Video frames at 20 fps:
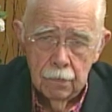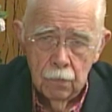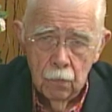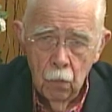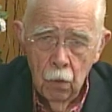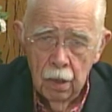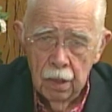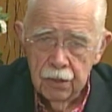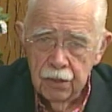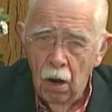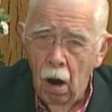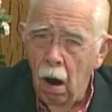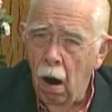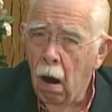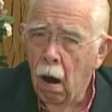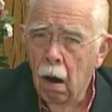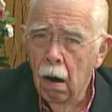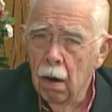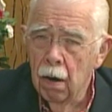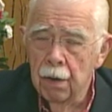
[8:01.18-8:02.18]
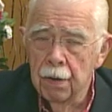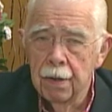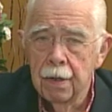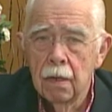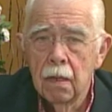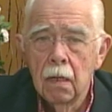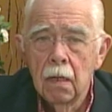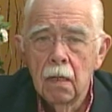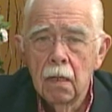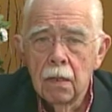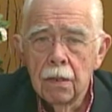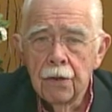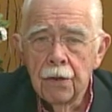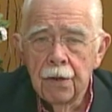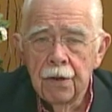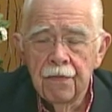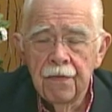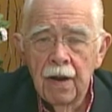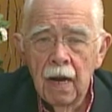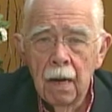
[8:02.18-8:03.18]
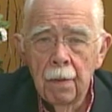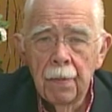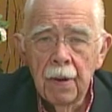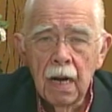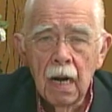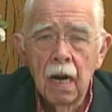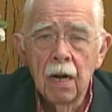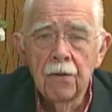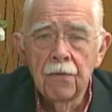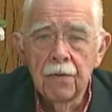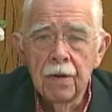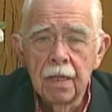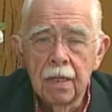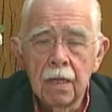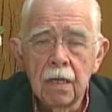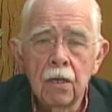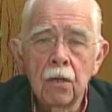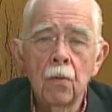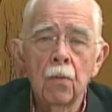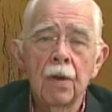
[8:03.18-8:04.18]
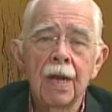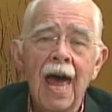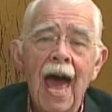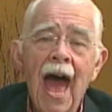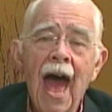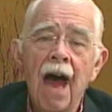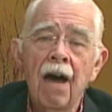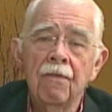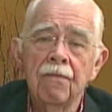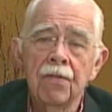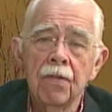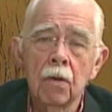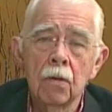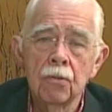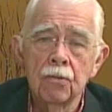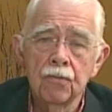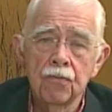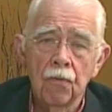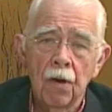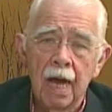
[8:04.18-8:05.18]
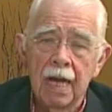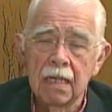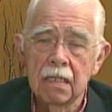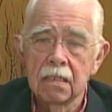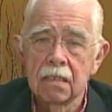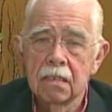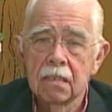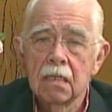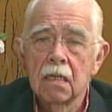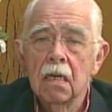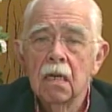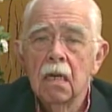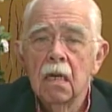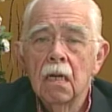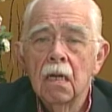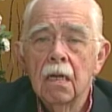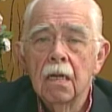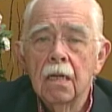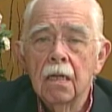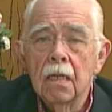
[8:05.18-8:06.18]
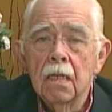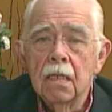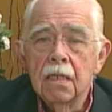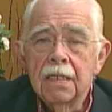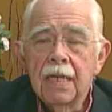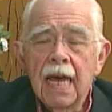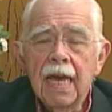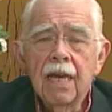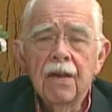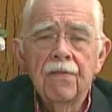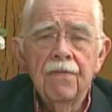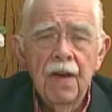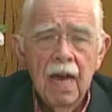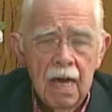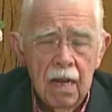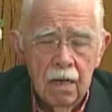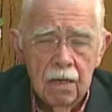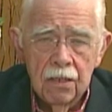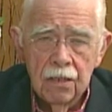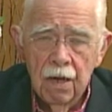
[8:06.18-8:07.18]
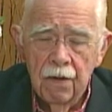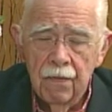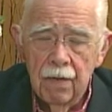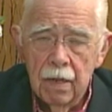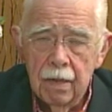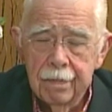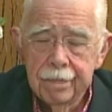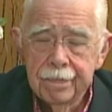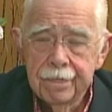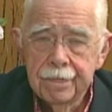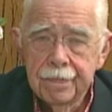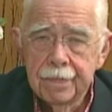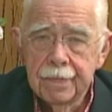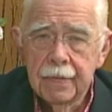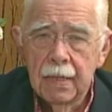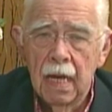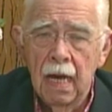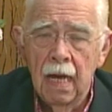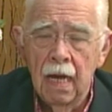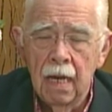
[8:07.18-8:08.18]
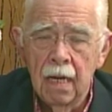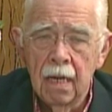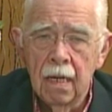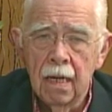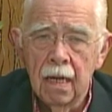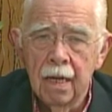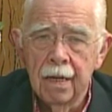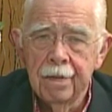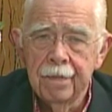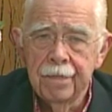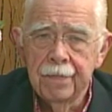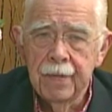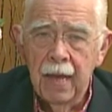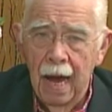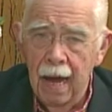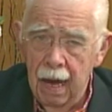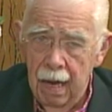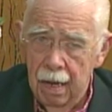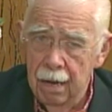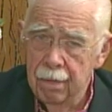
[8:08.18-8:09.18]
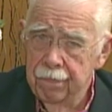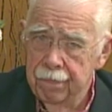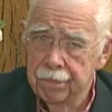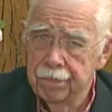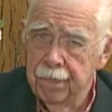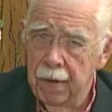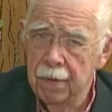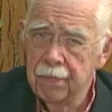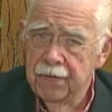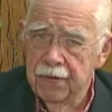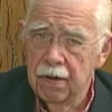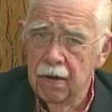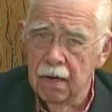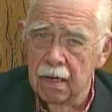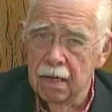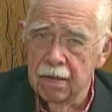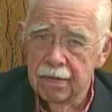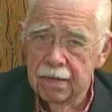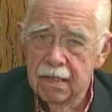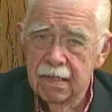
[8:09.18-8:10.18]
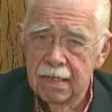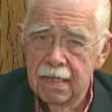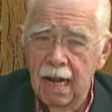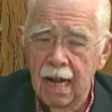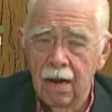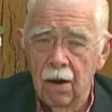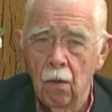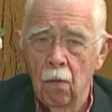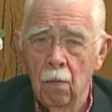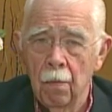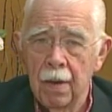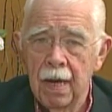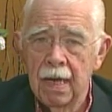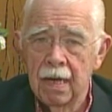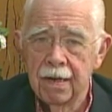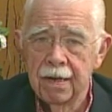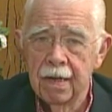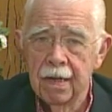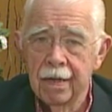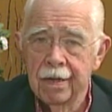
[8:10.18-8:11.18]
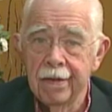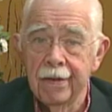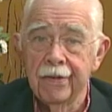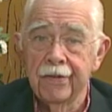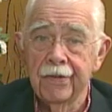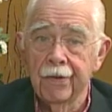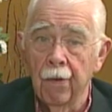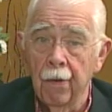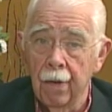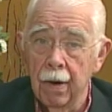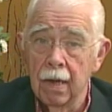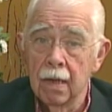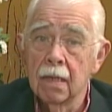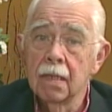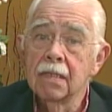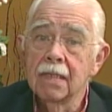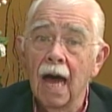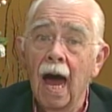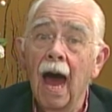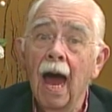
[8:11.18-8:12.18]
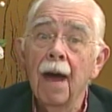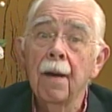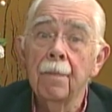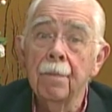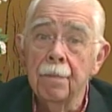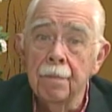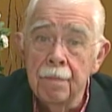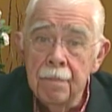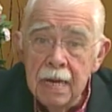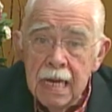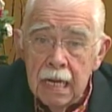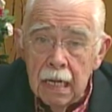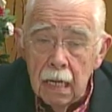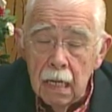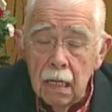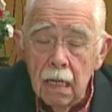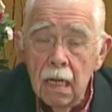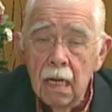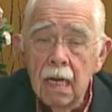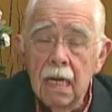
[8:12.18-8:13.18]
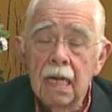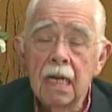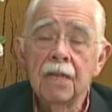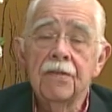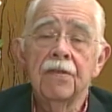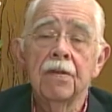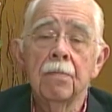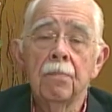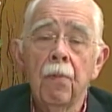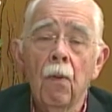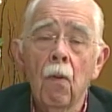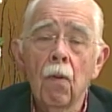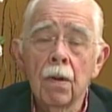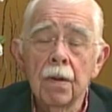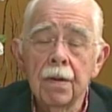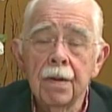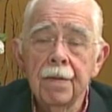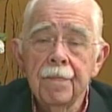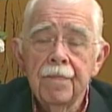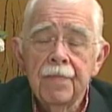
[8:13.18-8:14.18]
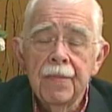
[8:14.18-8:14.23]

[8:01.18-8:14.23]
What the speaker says: worked hard to develop a country that you would have those rights. Take advantage of it. And I'm serious. It's not an old man telling you a story. I mean it. It's important.